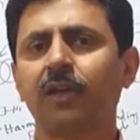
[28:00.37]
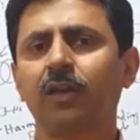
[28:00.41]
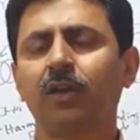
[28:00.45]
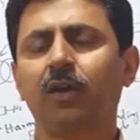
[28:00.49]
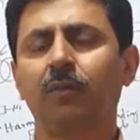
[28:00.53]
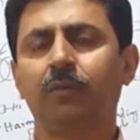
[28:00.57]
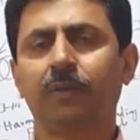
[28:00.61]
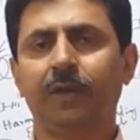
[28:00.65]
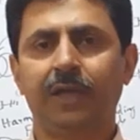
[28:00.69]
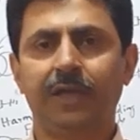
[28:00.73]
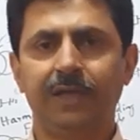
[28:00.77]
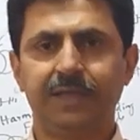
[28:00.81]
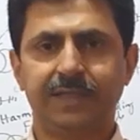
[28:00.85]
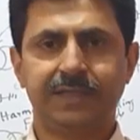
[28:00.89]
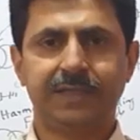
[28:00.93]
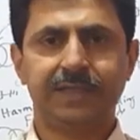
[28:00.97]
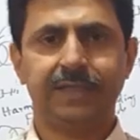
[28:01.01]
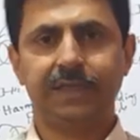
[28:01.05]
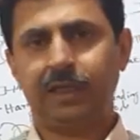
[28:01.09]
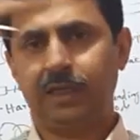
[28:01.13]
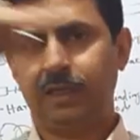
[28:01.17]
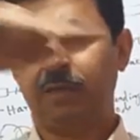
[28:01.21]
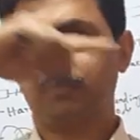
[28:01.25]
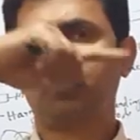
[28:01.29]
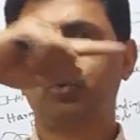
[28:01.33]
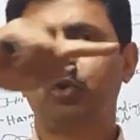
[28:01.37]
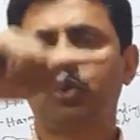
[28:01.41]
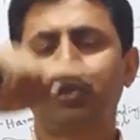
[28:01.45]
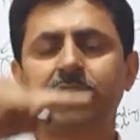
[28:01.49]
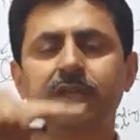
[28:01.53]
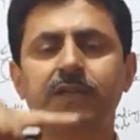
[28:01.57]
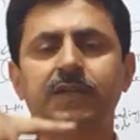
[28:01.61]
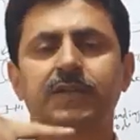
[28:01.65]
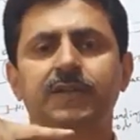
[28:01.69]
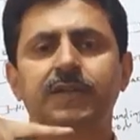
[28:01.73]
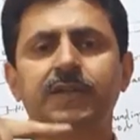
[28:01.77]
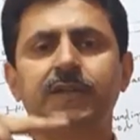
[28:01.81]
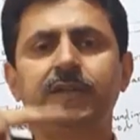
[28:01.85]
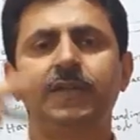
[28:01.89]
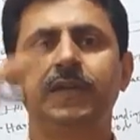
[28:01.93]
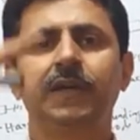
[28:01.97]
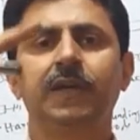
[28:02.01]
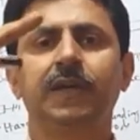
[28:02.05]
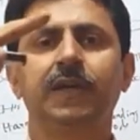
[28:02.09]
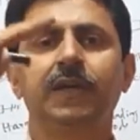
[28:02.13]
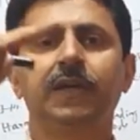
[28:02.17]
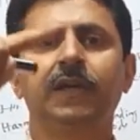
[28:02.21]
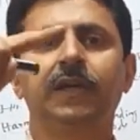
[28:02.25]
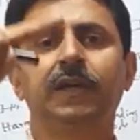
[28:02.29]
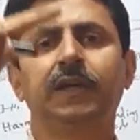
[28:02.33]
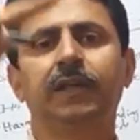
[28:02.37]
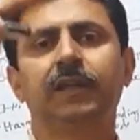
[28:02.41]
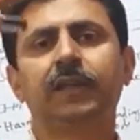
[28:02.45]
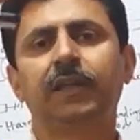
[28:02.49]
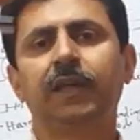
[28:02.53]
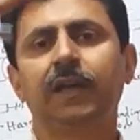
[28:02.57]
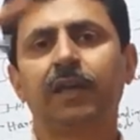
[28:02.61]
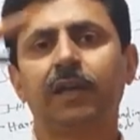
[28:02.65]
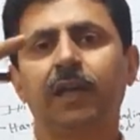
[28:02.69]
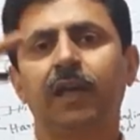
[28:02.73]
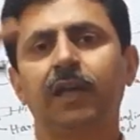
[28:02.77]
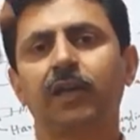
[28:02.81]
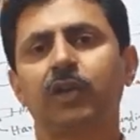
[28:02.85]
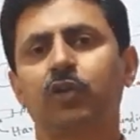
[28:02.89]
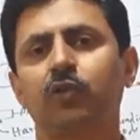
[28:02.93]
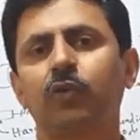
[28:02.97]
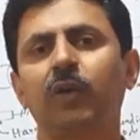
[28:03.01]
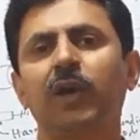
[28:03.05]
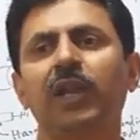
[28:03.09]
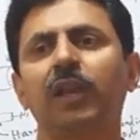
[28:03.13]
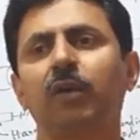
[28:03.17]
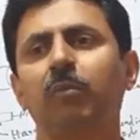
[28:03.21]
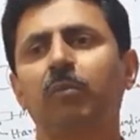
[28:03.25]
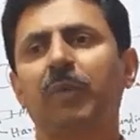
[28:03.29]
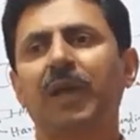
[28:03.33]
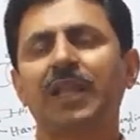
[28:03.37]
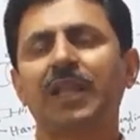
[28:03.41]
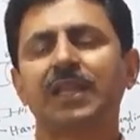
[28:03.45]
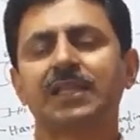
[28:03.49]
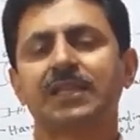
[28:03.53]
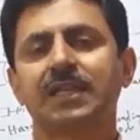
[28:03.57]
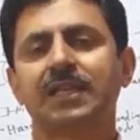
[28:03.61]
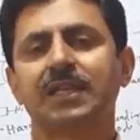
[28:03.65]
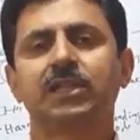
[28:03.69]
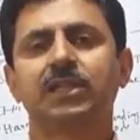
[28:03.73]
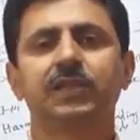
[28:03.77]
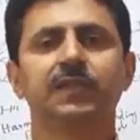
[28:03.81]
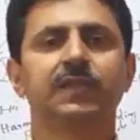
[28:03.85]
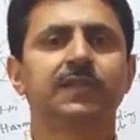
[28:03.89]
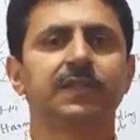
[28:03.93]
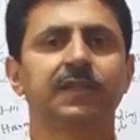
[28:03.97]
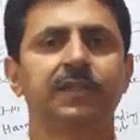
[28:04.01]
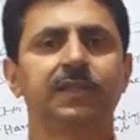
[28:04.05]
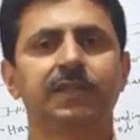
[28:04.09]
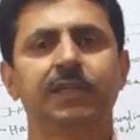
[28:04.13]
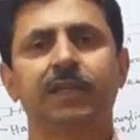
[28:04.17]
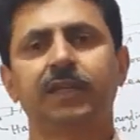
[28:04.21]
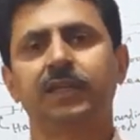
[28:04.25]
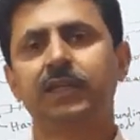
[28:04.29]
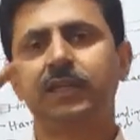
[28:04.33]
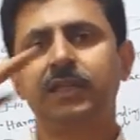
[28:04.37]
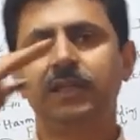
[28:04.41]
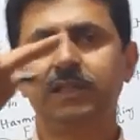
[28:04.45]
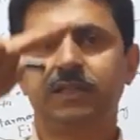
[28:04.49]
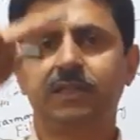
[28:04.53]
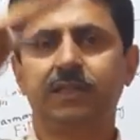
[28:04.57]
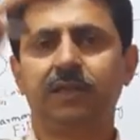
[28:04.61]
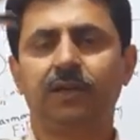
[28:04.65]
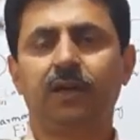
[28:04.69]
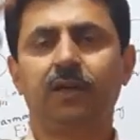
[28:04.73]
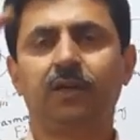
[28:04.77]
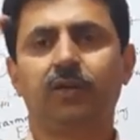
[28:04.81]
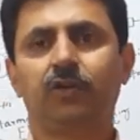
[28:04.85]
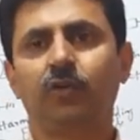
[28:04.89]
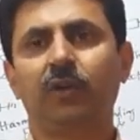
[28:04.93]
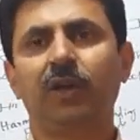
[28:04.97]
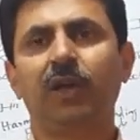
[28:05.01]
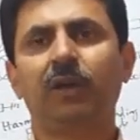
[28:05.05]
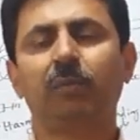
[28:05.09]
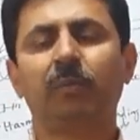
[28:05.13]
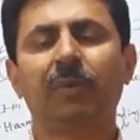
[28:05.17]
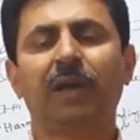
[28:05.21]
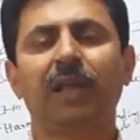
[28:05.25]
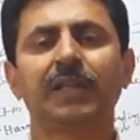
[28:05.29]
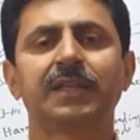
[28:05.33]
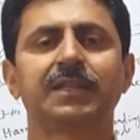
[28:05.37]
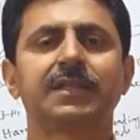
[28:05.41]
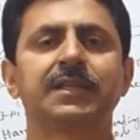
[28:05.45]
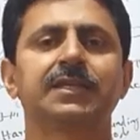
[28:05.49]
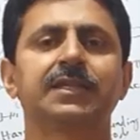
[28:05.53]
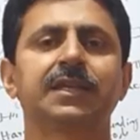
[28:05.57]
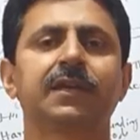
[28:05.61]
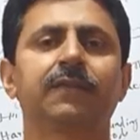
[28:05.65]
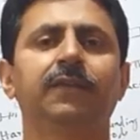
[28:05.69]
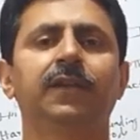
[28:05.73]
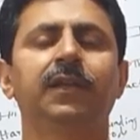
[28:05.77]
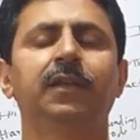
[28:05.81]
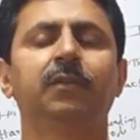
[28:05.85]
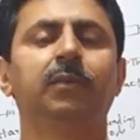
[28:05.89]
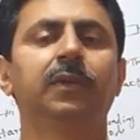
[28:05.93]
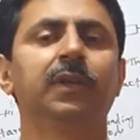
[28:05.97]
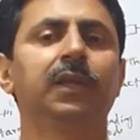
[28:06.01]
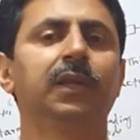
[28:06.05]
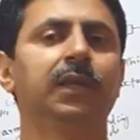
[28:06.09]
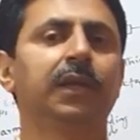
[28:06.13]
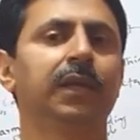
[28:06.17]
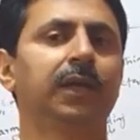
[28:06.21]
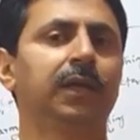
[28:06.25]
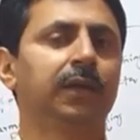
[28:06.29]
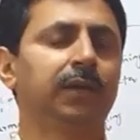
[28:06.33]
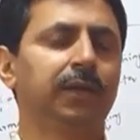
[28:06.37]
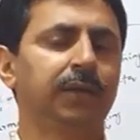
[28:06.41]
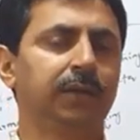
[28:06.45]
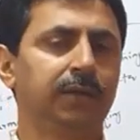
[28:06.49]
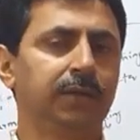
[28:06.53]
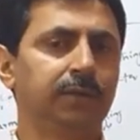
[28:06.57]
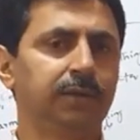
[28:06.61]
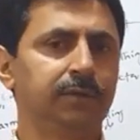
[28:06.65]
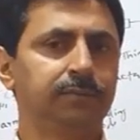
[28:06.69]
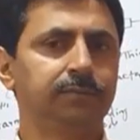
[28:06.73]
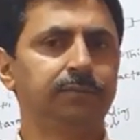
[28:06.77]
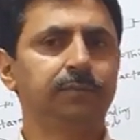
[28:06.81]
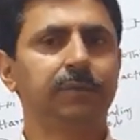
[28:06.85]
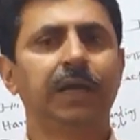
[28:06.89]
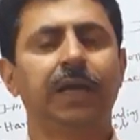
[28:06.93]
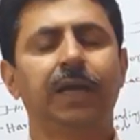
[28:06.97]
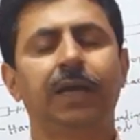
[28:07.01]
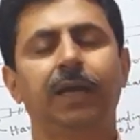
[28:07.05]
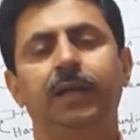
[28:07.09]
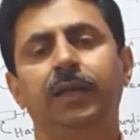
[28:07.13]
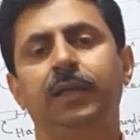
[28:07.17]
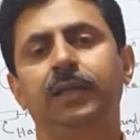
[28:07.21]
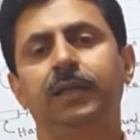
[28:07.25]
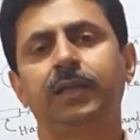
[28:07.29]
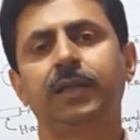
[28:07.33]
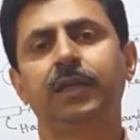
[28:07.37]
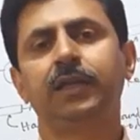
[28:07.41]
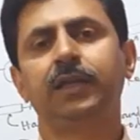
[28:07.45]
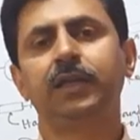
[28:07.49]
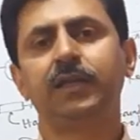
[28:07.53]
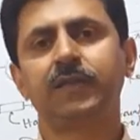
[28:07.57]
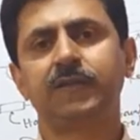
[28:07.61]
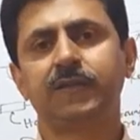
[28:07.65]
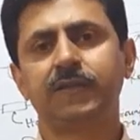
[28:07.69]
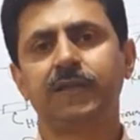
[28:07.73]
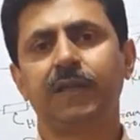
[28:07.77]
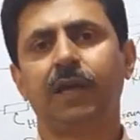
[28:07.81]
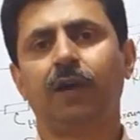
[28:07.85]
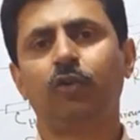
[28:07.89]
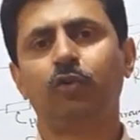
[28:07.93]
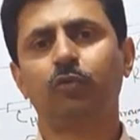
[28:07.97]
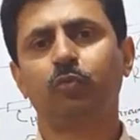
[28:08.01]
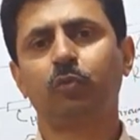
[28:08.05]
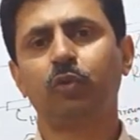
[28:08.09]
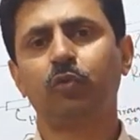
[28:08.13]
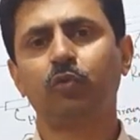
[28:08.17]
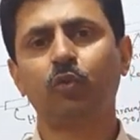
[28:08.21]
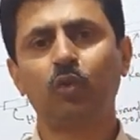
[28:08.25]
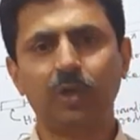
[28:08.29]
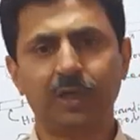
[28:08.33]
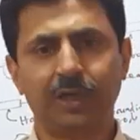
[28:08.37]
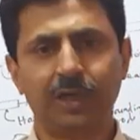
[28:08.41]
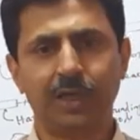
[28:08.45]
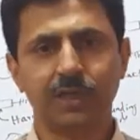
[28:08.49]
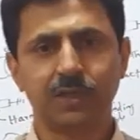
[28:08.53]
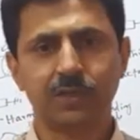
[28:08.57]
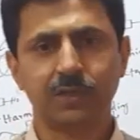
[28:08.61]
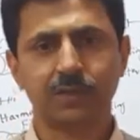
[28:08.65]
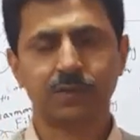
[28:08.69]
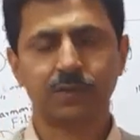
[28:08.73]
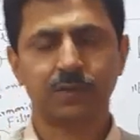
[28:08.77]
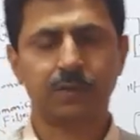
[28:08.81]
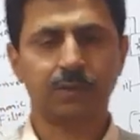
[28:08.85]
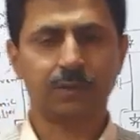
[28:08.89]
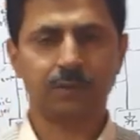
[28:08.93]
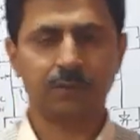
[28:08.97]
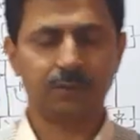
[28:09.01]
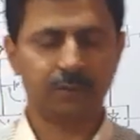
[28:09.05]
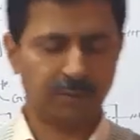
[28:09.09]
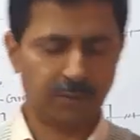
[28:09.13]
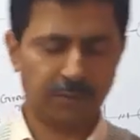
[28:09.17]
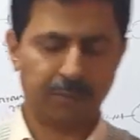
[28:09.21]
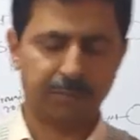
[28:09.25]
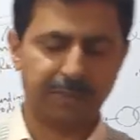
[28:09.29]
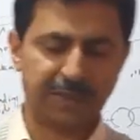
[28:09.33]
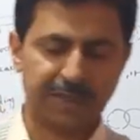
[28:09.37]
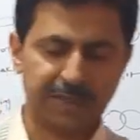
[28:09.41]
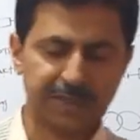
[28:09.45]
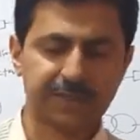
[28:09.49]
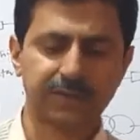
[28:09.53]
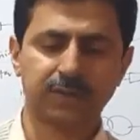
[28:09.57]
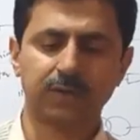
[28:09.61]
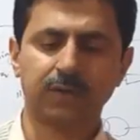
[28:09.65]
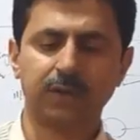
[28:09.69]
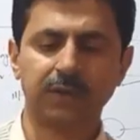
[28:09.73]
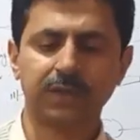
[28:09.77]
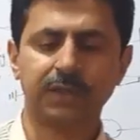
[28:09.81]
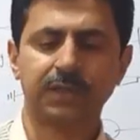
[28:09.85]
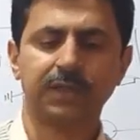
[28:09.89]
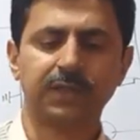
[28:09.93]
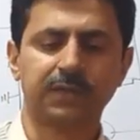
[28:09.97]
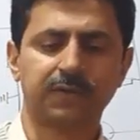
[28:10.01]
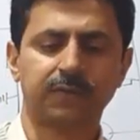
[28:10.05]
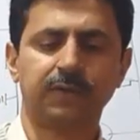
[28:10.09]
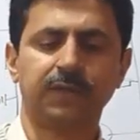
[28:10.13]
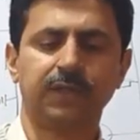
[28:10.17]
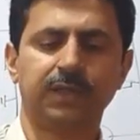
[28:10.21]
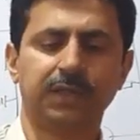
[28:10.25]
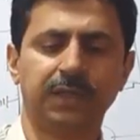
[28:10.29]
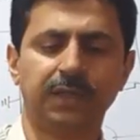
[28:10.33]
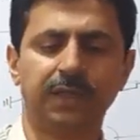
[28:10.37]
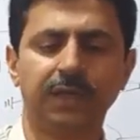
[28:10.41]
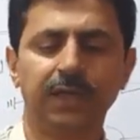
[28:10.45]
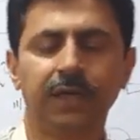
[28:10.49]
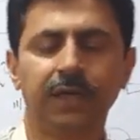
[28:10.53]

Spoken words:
of AC, input AC, there are 12 pulsations in the DC, or 12 pulses available in the DC output voltage. So based on this, we